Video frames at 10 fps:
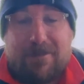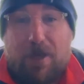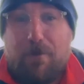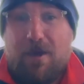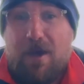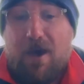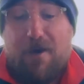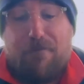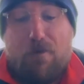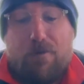So
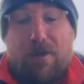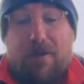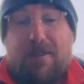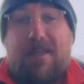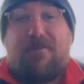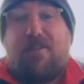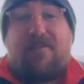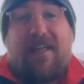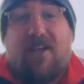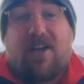I thought that given the
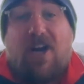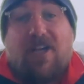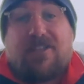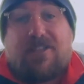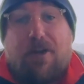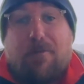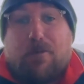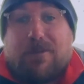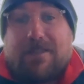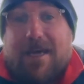fact that I can't
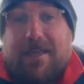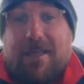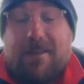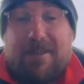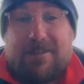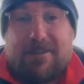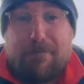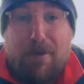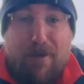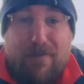snowboard today, this is
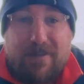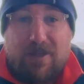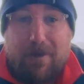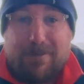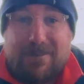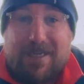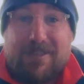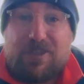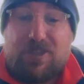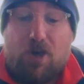the perfect time to
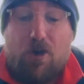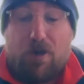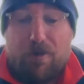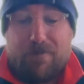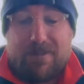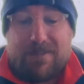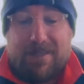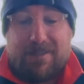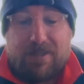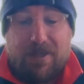take stock of the
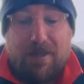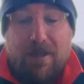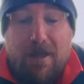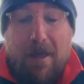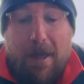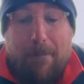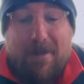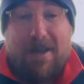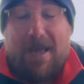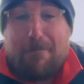season
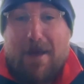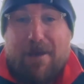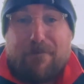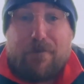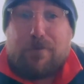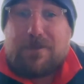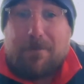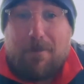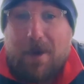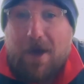and head back through
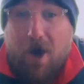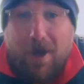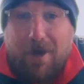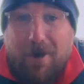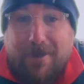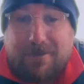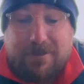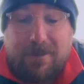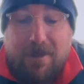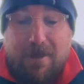some of my highlights.